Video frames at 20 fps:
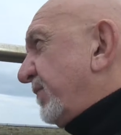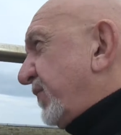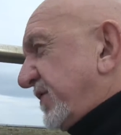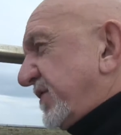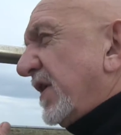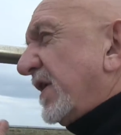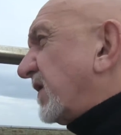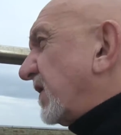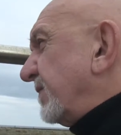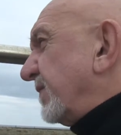
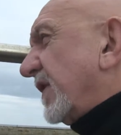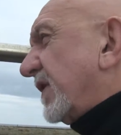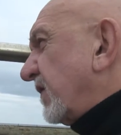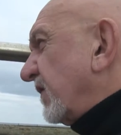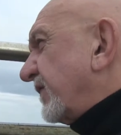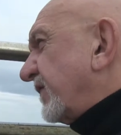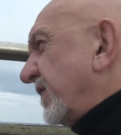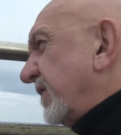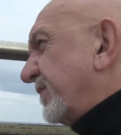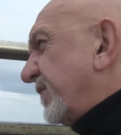particularly
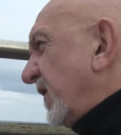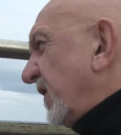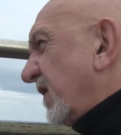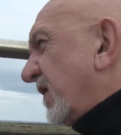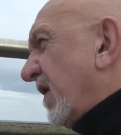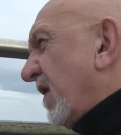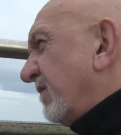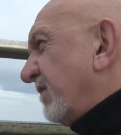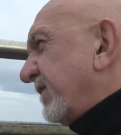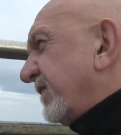because there'd
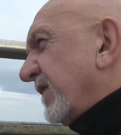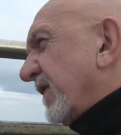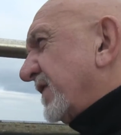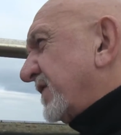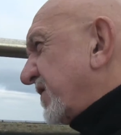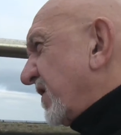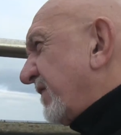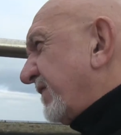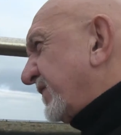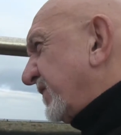been
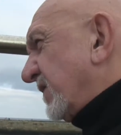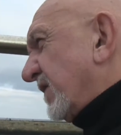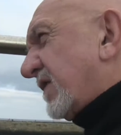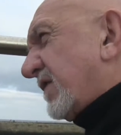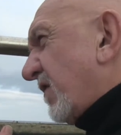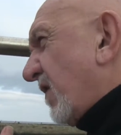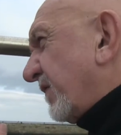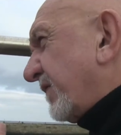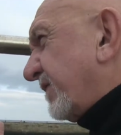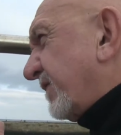conflict, often
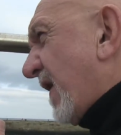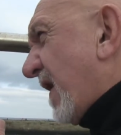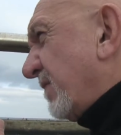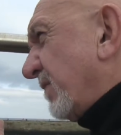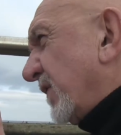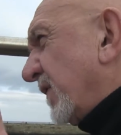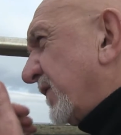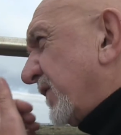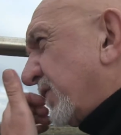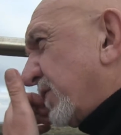across
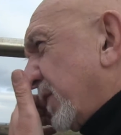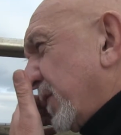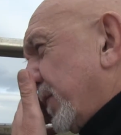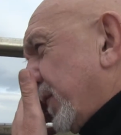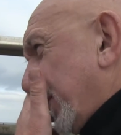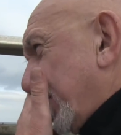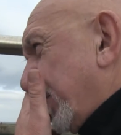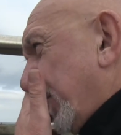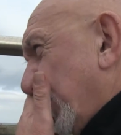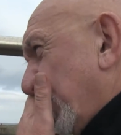families
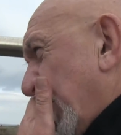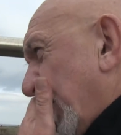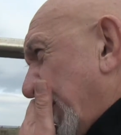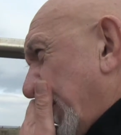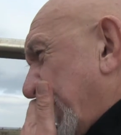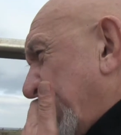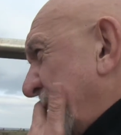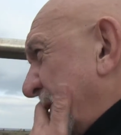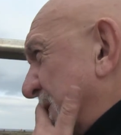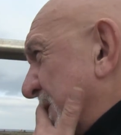with people
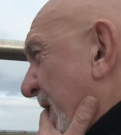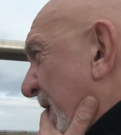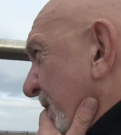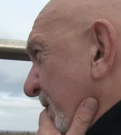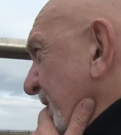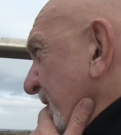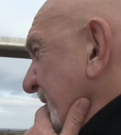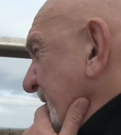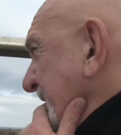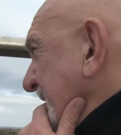working and
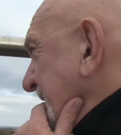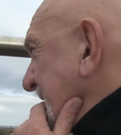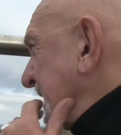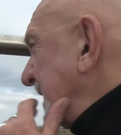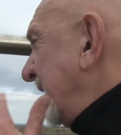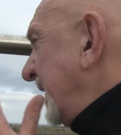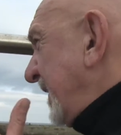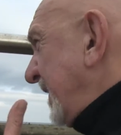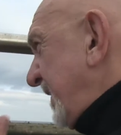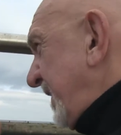not
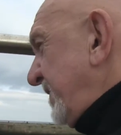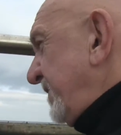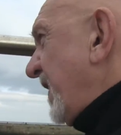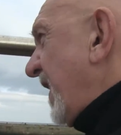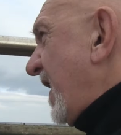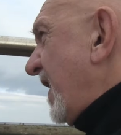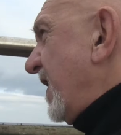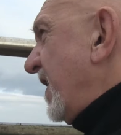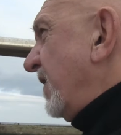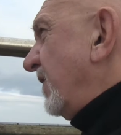working. In
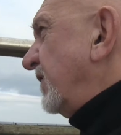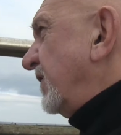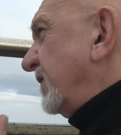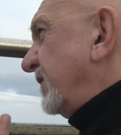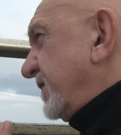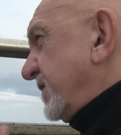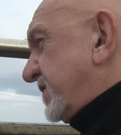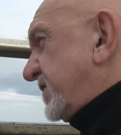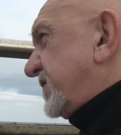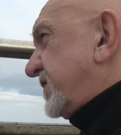that
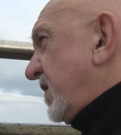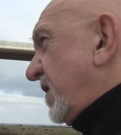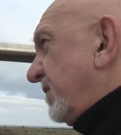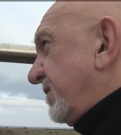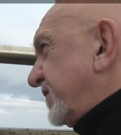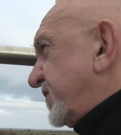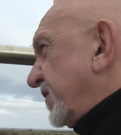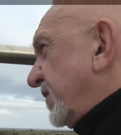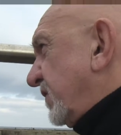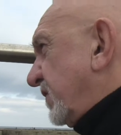area, they'd
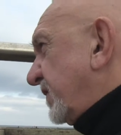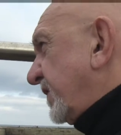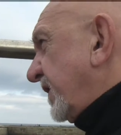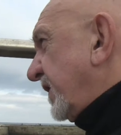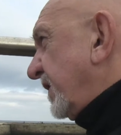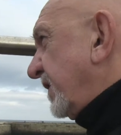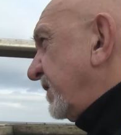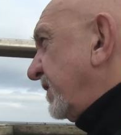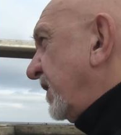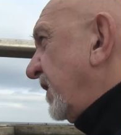stopped
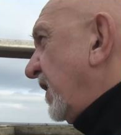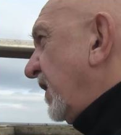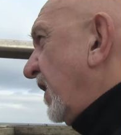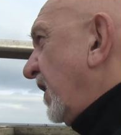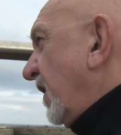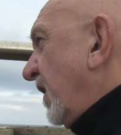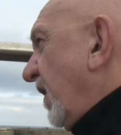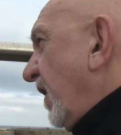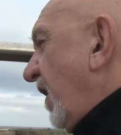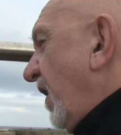talking,
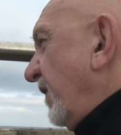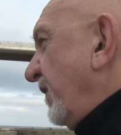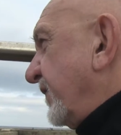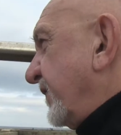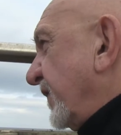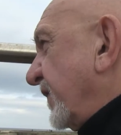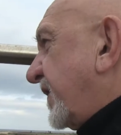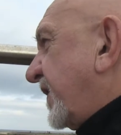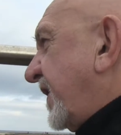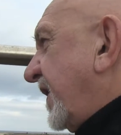
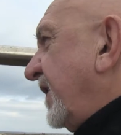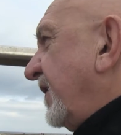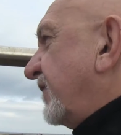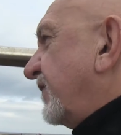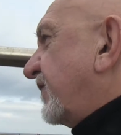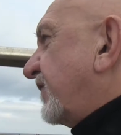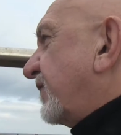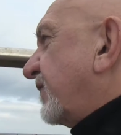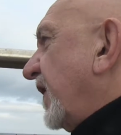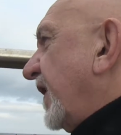and the
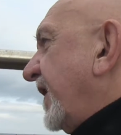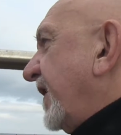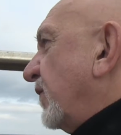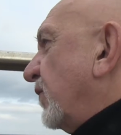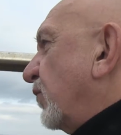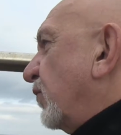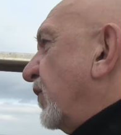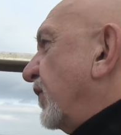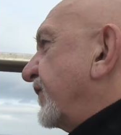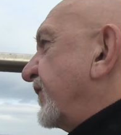kids,
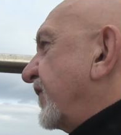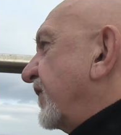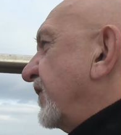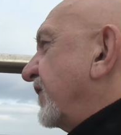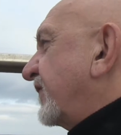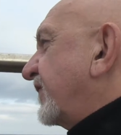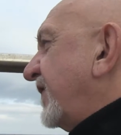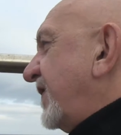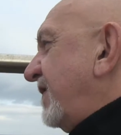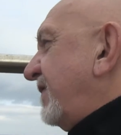it was
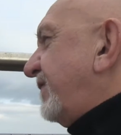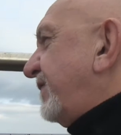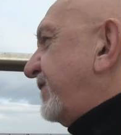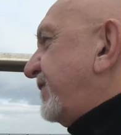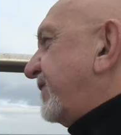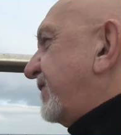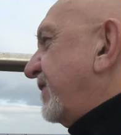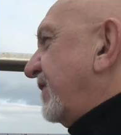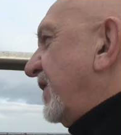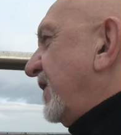as
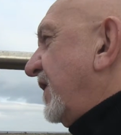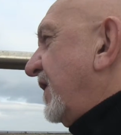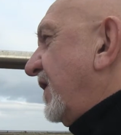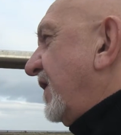if